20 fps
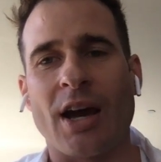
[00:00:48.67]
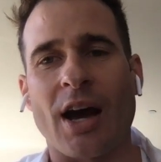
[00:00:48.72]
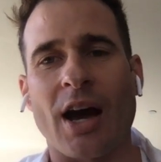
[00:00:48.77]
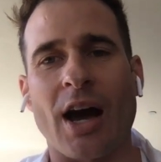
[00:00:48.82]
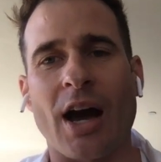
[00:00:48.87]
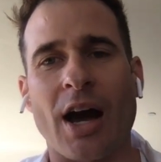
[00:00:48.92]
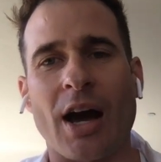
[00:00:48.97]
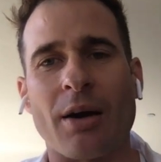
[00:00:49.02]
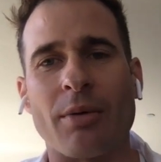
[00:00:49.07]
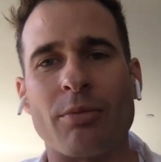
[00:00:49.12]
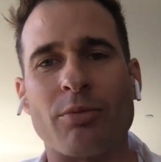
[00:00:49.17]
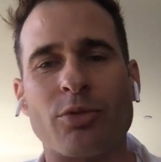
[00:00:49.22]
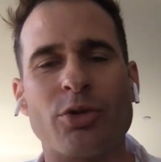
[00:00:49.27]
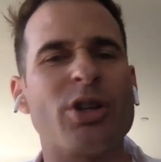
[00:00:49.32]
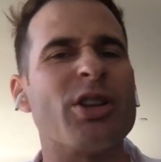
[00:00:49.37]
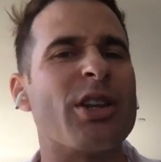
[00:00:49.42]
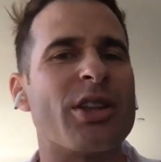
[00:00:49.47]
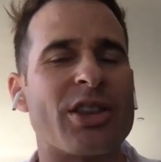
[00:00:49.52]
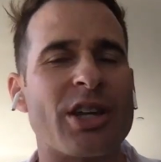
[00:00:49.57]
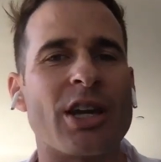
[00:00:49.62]

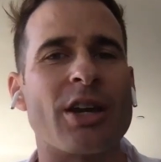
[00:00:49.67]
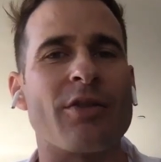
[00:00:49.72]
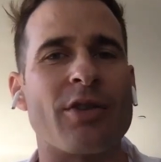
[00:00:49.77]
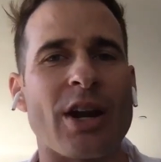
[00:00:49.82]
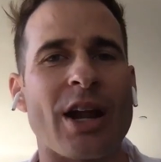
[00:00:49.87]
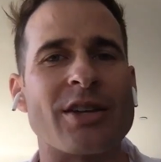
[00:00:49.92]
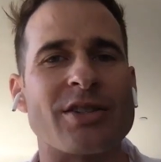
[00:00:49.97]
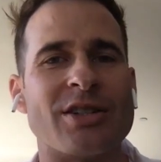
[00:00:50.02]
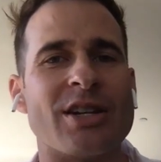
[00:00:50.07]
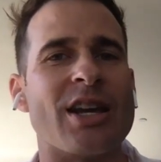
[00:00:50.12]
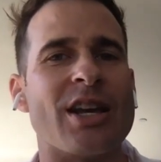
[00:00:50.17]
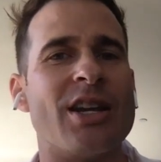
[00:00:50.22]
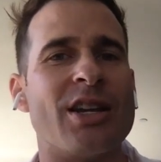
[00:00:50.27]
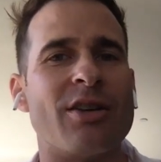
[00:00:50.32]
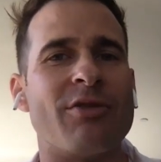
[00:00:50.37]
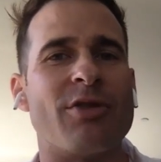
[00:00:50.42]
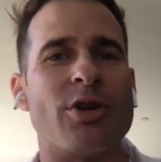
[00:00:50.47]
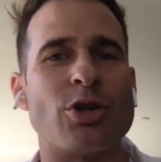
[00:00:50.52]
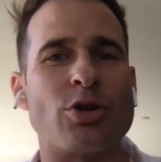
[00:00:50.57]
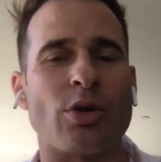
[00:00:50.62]
Really think of it as an
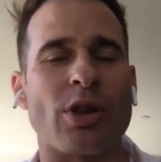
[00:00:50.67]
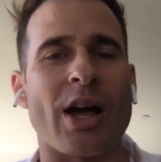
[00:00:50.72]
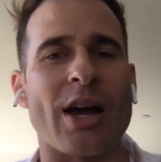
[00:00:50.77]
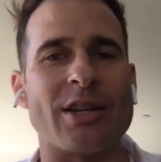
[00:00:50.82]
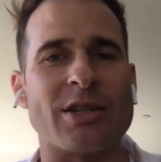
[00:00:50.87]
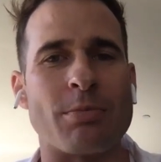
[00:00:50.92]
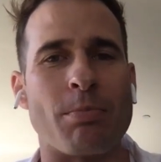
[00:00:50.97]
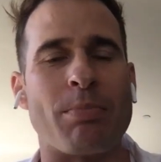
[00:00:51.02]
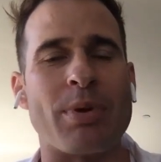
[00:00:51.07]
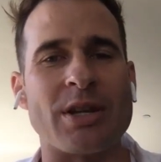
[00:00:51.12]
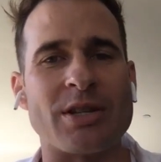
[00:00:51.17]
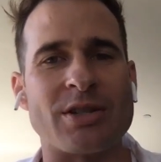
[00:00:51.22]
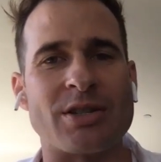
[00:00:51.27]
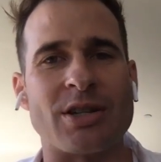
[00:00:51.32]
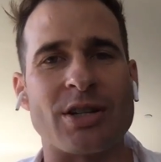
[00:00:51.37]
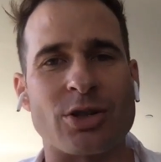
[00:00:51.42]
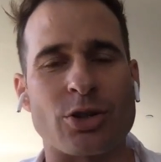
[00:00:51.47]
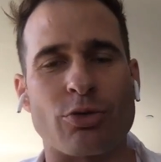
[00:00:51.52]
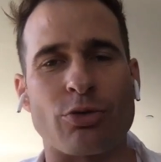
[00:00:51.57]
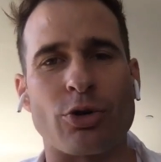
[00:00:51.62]
individualized
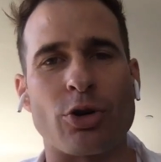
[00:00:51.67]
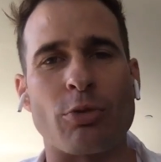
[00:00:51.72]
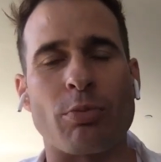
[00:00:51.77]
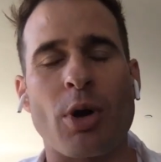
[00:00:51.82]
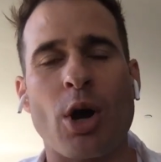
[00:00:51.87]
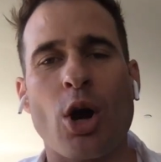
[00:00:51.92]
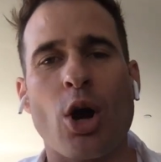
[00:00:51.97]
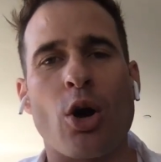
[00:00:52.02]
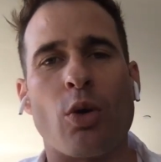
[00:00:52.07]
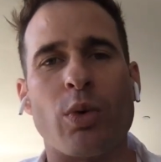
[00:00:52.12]
business group